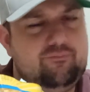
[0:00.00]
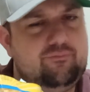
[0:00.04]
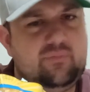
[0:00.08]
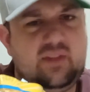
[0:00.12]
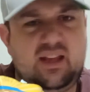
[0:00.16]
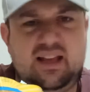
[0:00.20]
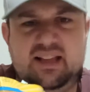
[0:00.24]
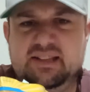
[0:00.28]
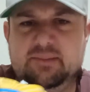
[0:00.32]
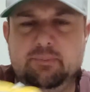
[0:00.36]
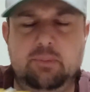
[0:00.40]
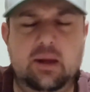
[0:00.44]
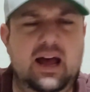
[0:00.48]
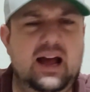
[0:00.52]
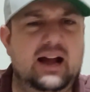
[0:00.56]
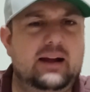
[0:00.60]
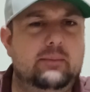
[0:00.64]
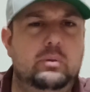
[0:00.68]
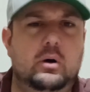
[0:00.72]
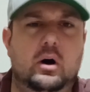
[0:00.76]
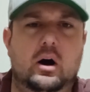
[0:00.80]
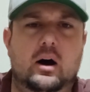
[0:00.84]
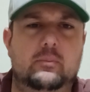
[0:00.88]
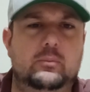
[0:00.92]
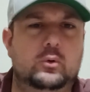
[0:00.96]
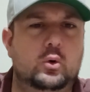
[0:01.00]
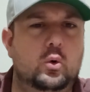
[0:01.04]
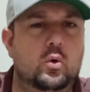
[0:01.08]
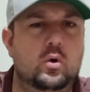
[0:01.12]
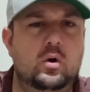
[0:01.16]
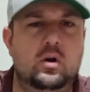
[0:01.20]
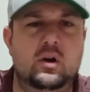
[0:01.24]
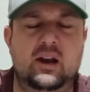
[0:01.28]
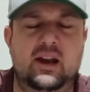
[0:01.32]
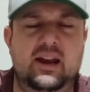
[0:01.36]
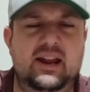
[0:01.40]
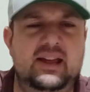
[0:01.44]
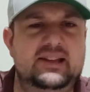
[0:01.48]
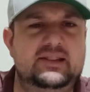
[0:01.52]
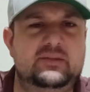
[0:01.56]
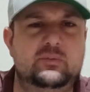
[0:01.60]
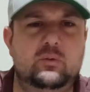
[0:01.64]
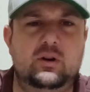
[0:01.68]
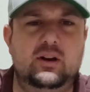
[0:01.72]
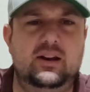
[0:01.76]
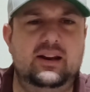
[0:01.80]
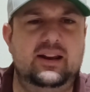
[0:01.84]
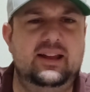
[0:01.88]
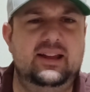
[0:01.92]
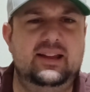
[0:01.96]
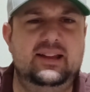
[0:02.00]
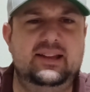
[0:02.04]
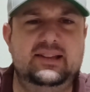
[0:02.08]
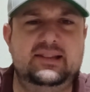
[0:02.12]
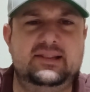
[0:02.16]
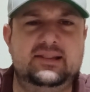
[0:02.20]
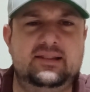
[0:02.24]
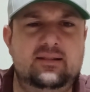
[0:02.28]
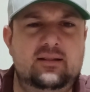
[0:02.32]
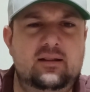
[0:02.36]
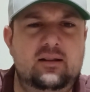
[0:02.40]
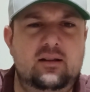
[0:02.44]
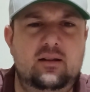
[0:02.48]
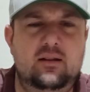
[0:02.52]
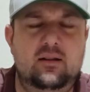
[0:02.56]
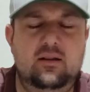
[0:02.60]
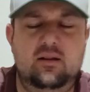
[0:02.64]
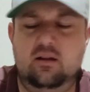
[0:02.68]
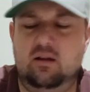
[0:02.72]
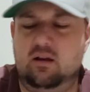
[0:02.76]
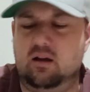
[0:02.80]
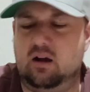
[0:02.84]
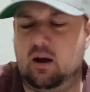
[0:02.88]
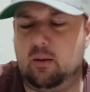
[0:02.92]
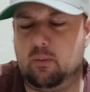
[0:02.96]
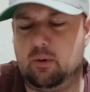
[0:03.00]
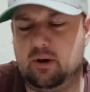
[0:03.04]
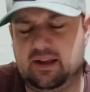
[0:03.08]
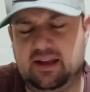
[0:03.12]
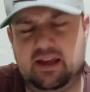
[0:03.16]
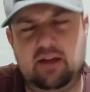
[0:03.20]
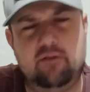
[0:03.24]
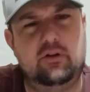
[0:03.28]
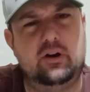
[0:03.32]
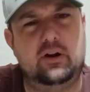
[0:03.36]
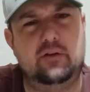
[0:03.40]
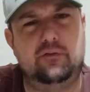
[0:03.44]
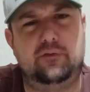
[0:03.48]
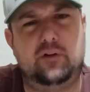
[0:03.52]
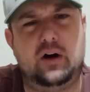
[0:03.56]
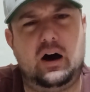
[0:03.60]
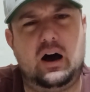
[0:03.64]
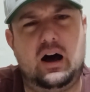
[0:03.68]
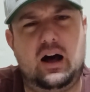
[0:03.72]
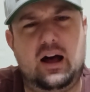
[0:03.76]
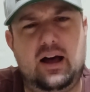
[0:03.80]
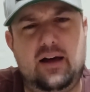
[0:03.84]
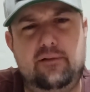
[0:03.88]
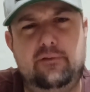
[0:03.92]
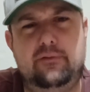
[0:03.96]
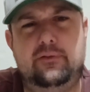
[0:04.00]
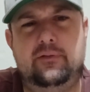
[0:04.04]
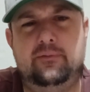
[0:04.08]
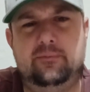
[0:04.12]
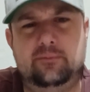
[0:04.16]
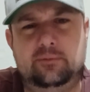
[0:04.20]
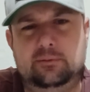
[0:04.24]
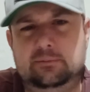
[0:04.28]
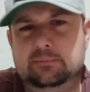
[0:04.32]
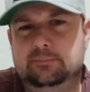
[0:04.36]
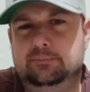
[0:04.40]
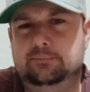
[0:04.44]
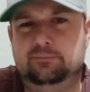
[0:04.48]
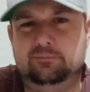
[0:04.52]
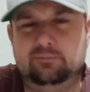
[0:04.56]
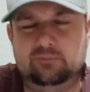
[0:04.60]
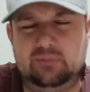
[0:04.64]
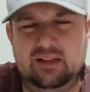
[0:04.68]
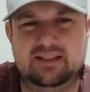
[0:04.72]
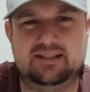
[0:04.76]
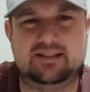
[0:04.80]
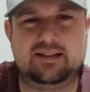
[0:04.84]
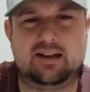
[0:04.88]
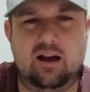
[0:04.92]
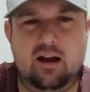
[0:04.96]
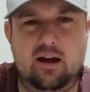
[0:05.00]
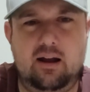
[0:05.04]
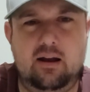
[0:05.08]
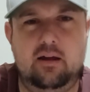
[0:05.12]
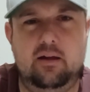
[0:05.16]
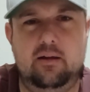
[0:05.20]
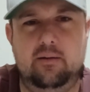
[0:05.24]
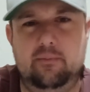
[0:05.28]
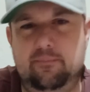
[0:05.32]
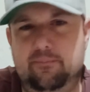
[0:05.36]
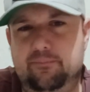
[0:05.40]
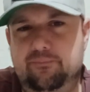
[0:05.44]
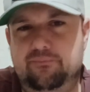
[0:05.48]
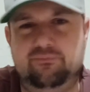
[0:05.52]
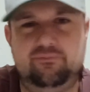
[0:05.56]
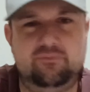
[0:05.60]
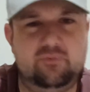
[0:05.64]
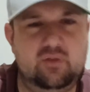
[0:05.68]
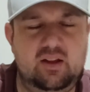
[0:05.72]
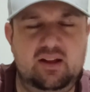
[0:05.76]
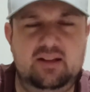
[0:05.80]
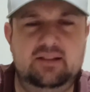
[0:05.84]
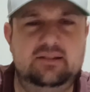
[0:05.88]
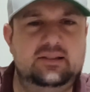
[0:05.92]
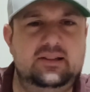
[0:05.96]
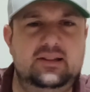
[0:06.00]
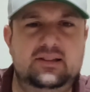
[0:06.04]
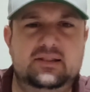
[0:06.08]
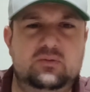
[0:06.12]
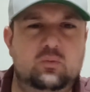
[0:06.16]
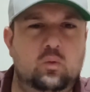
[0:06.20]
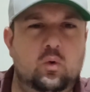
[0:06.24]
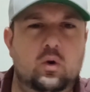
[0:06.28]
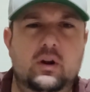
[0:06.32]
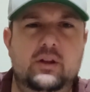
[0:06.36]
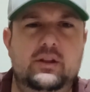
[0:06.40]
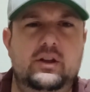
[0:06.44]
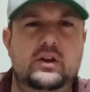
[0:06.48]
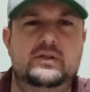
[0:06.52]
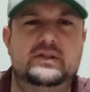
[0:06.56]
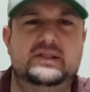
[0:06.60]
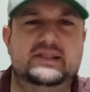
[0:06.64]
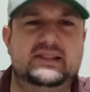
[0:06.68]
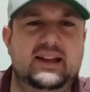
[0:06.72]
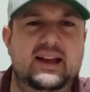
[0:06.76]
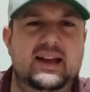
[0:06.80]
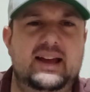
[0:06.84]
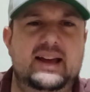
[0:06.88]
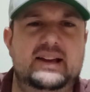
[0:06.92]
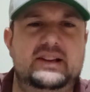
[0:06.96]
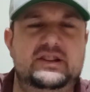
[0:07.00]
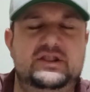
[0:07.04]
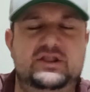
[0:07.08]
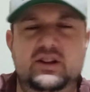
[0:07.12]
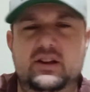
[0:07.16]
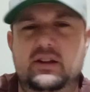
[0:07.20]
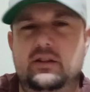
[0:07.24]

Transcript: It's bag popcorn. It is what it is. I'm going to give it a 5. It's one of those things. You